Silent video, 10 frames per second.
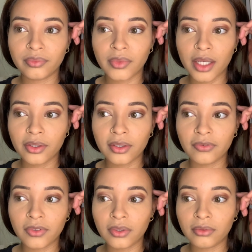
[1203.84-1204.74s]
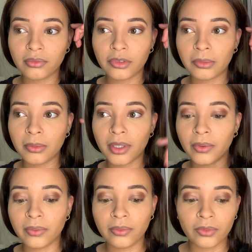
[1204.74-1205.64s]
I don't even remember
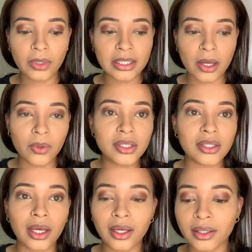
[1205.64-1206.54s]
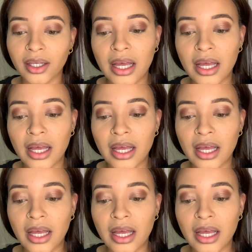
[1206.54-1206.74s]
what I was saying.